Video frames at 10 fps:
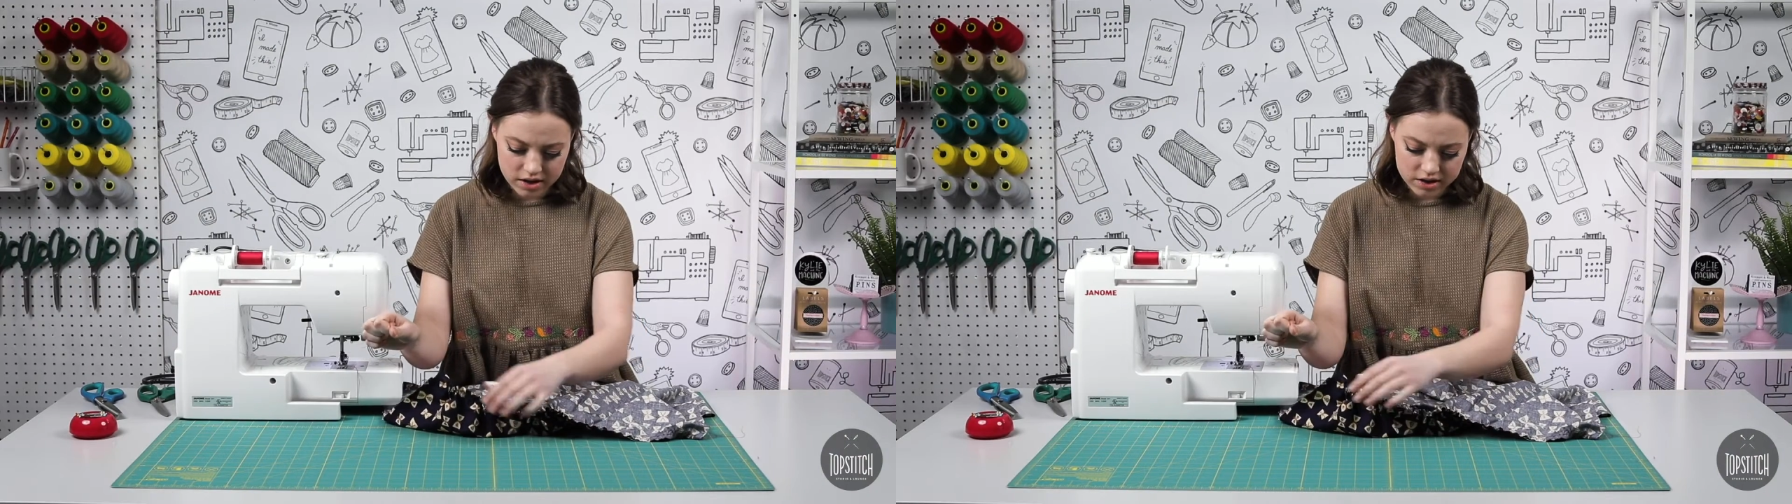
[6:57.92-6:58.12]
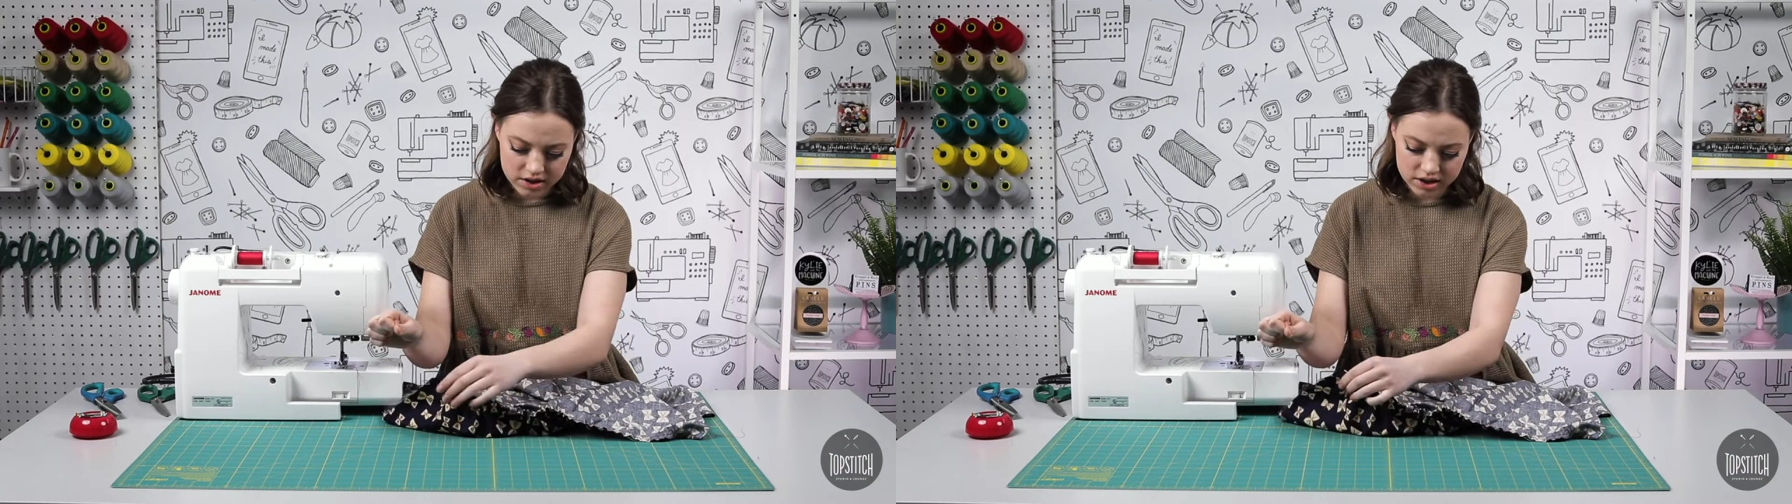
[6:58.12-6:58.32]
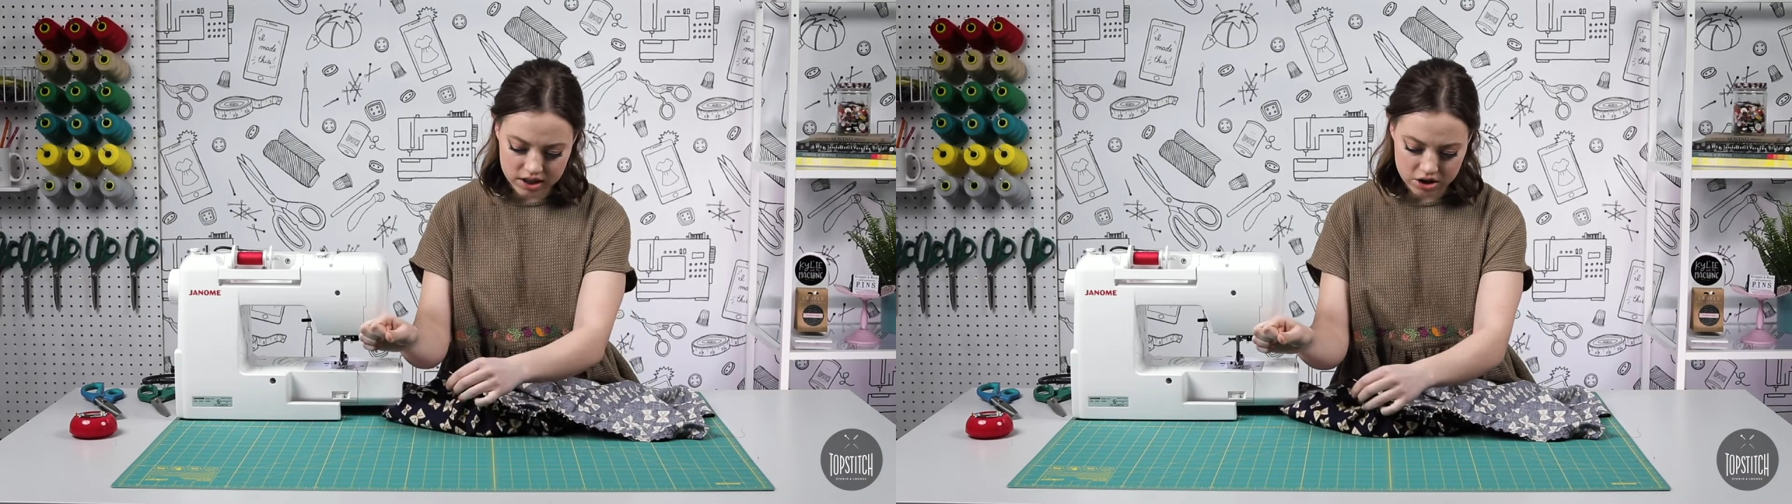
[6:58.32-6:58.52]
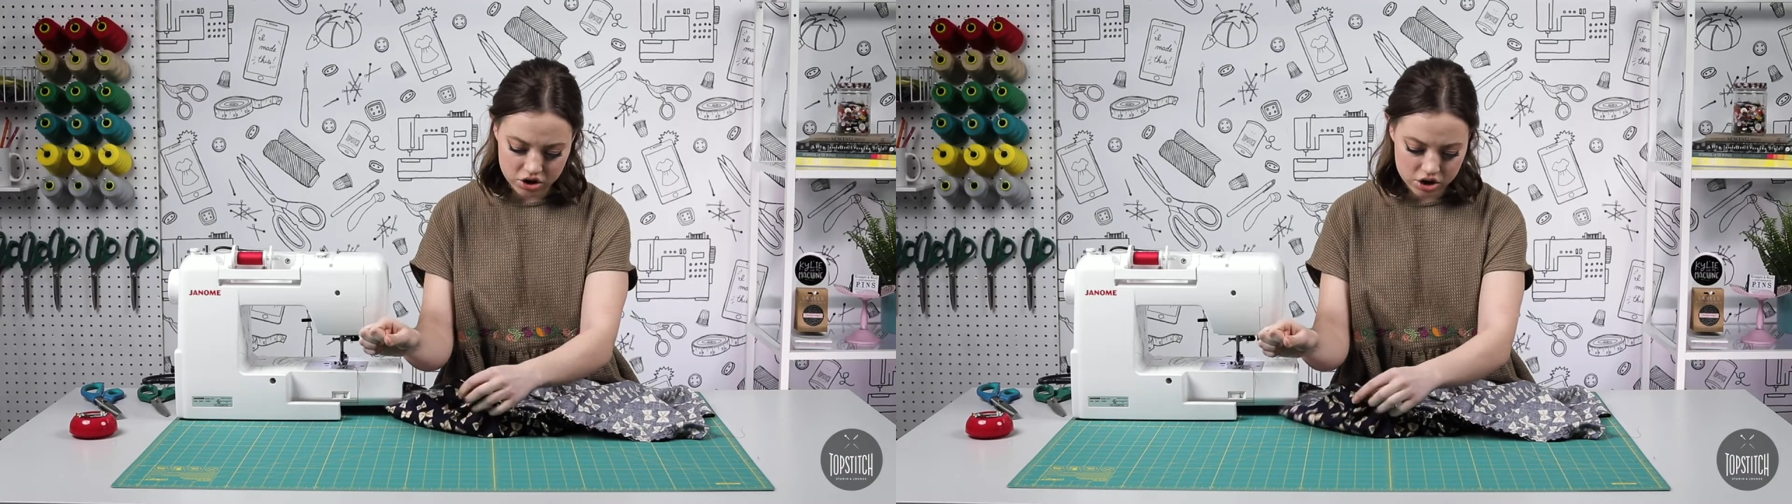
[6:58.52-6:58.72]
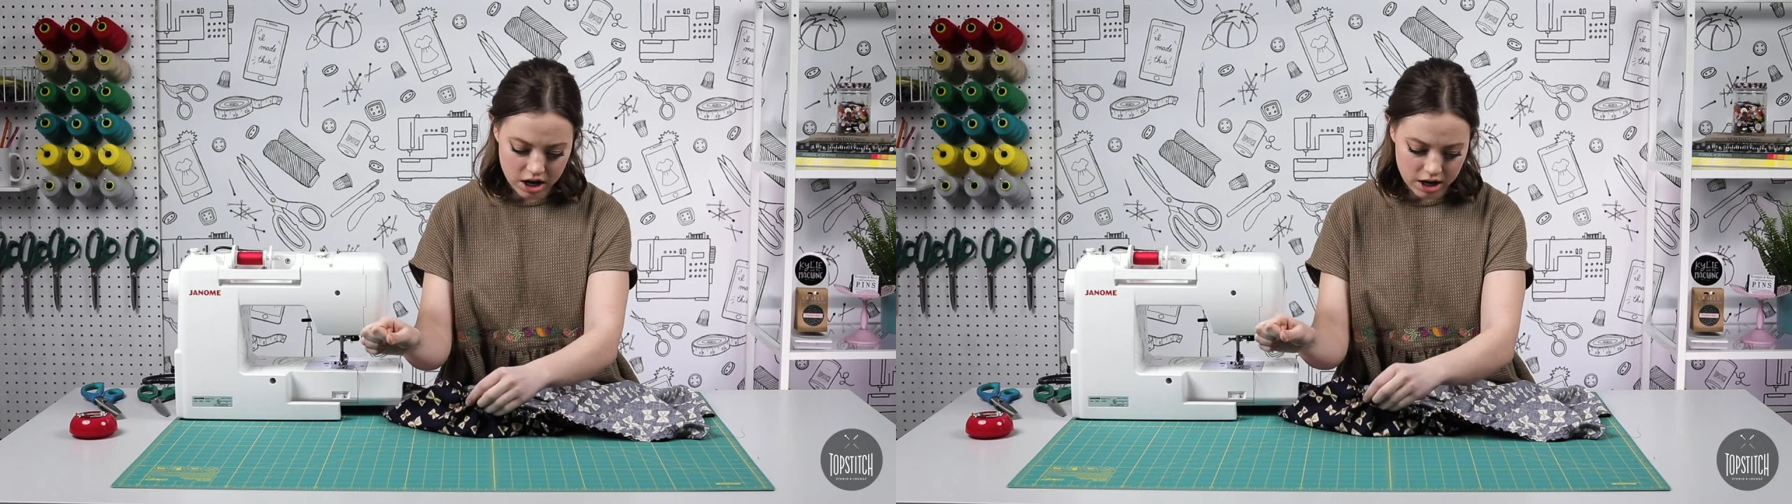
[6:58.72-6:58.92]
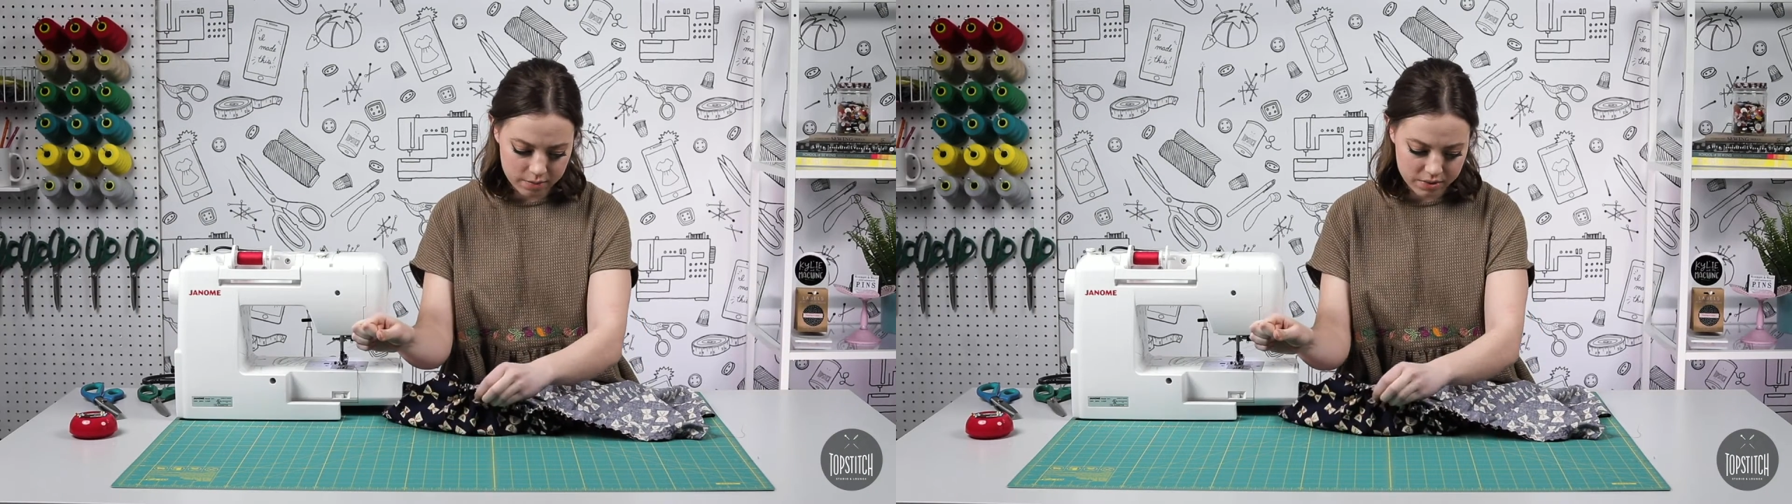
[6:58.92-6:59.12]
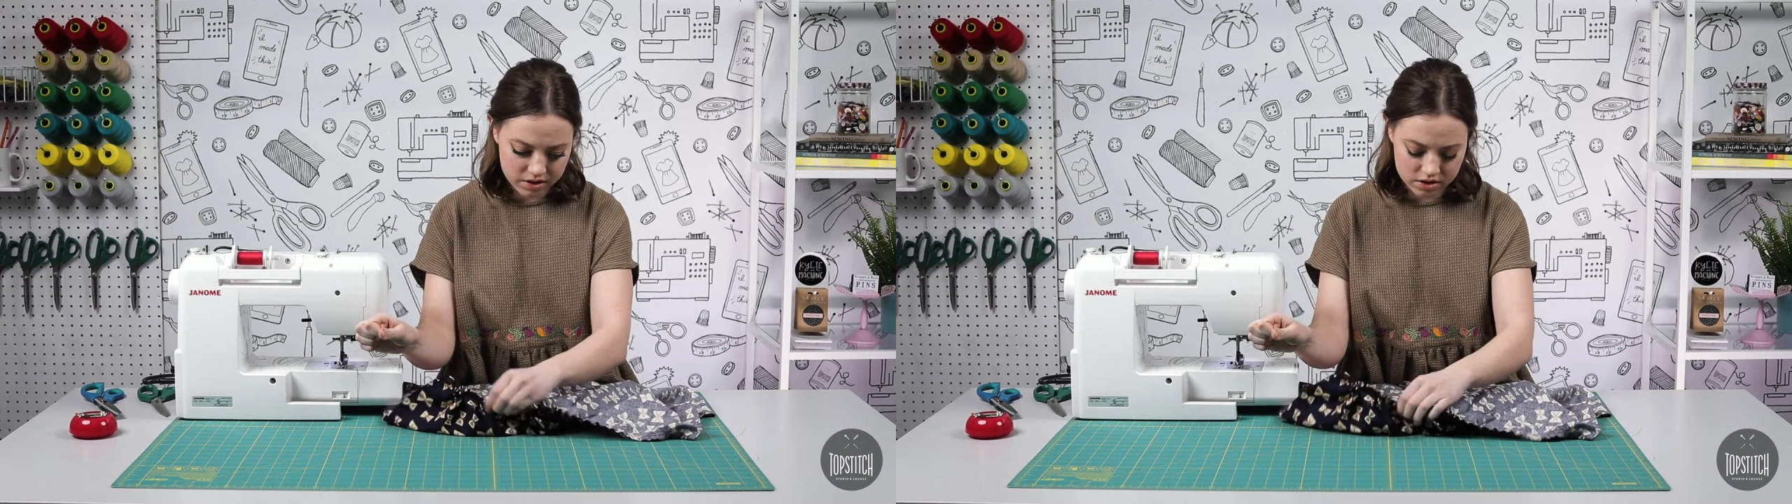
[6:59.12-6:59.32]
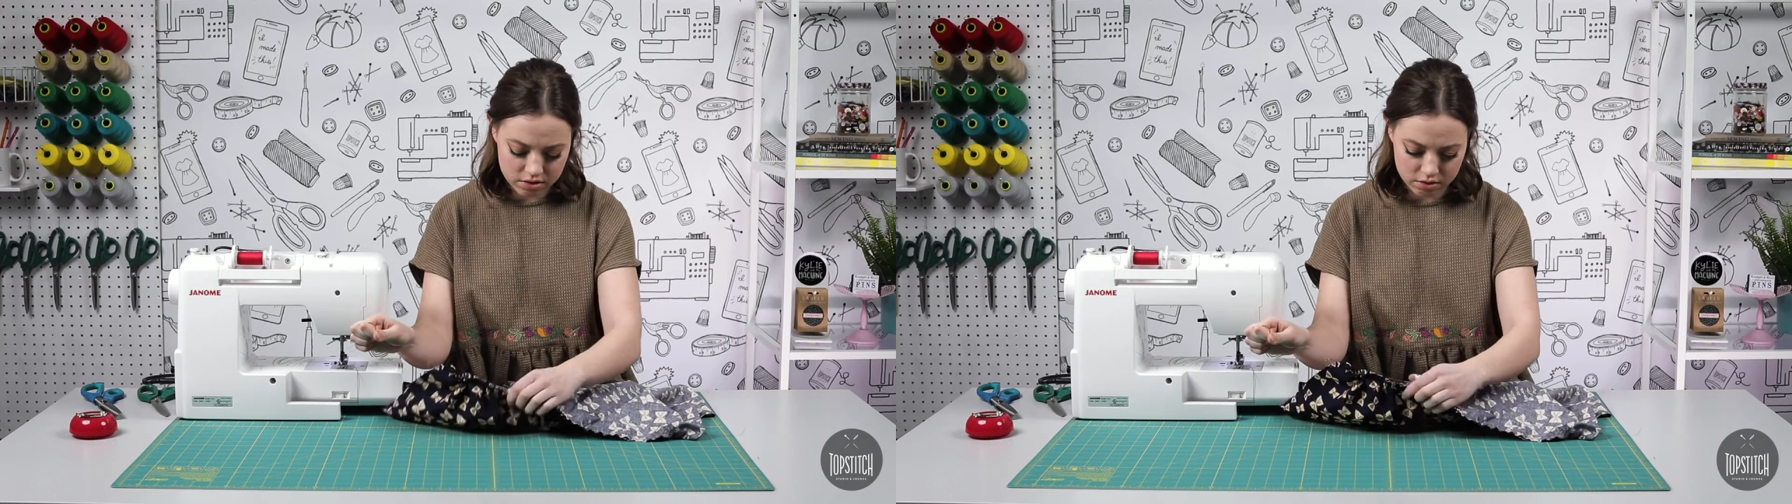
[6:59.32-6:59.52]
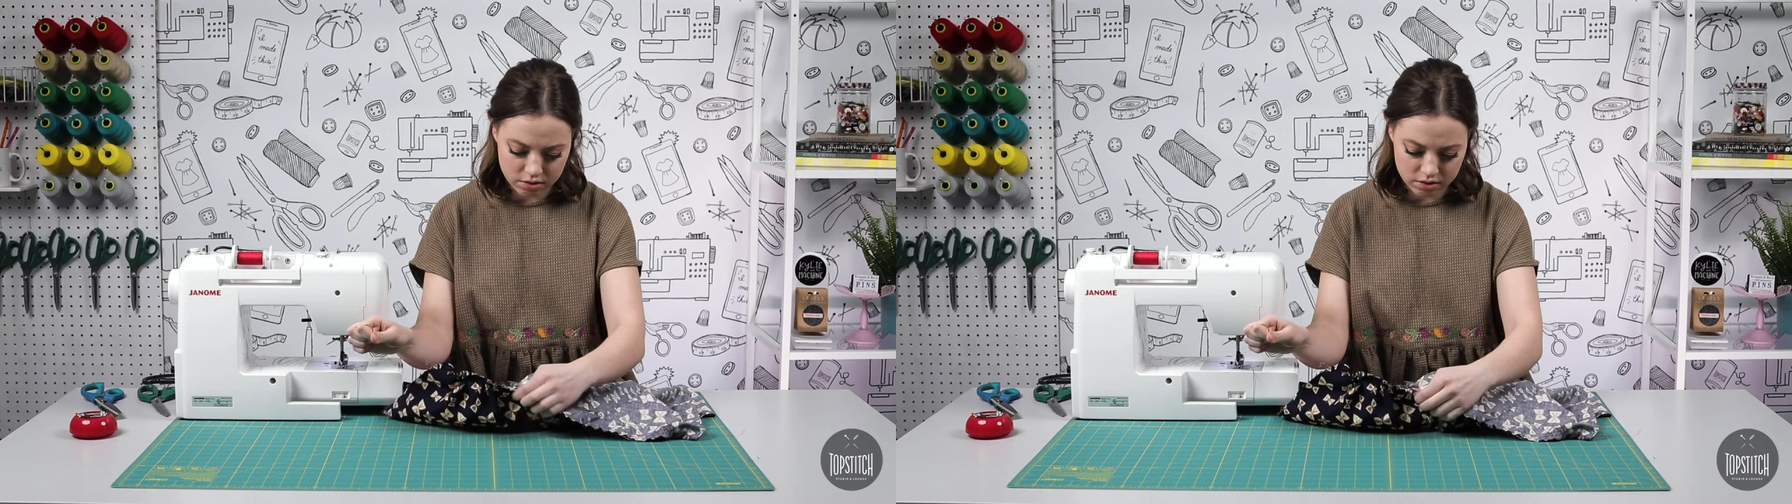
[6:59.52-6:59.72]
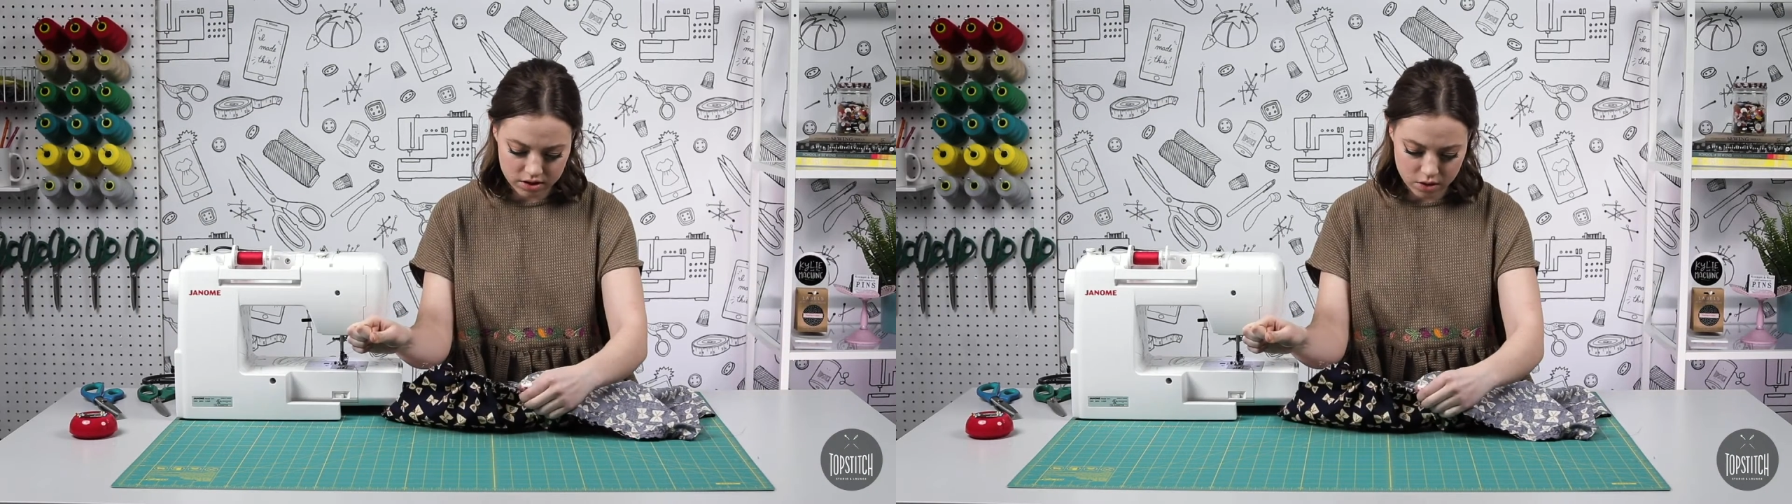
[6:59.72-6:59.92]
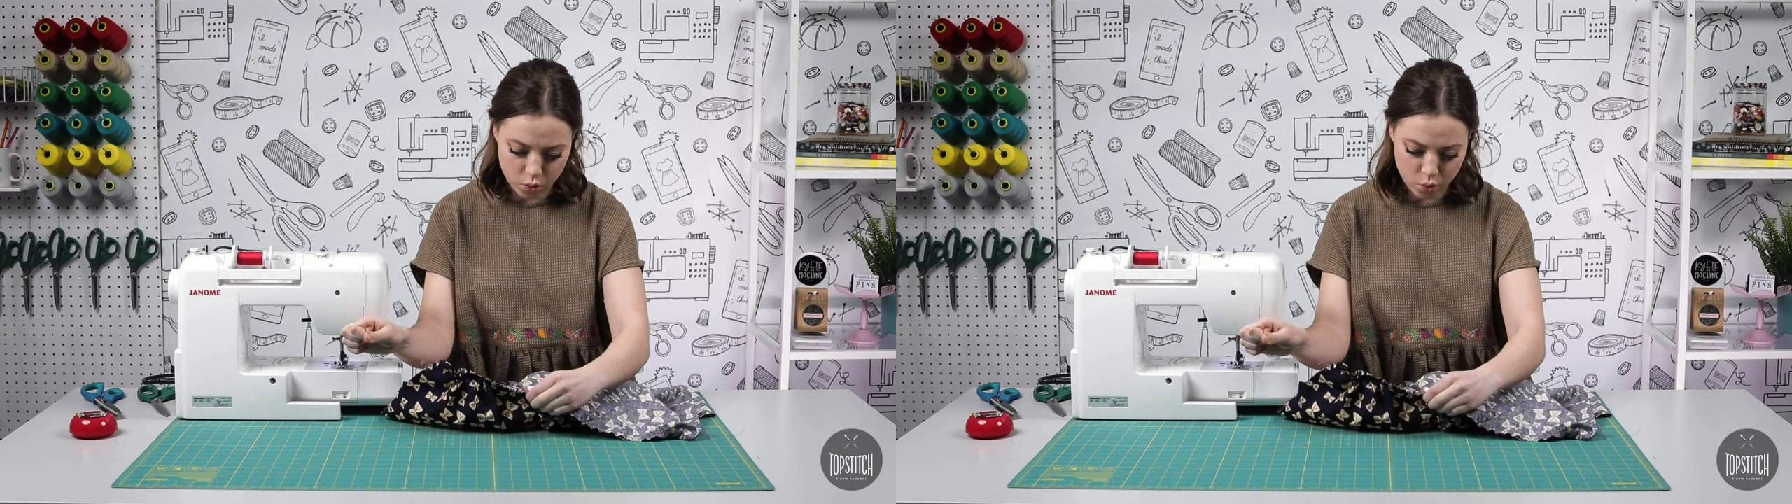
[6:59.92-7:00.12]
cinched up to the